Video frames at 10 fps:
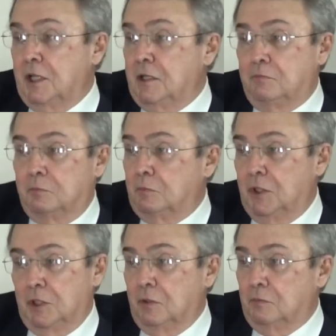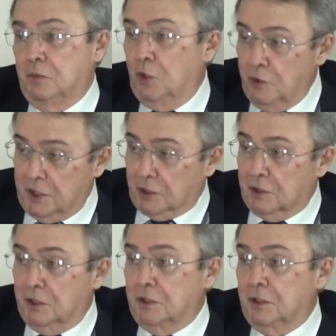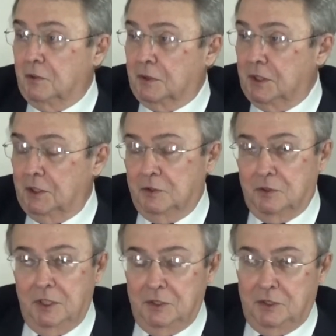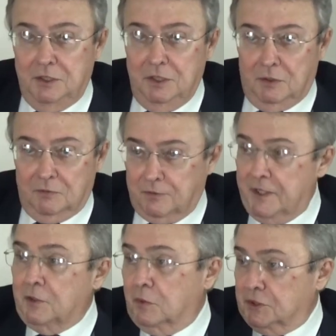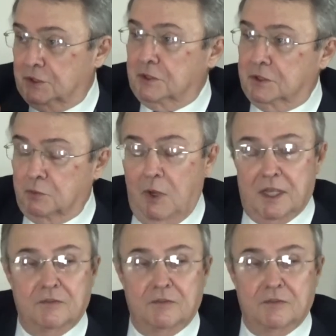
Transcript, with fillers: that he you know, knew you, and you know, and and, and you know, Freda was his mm-hmm.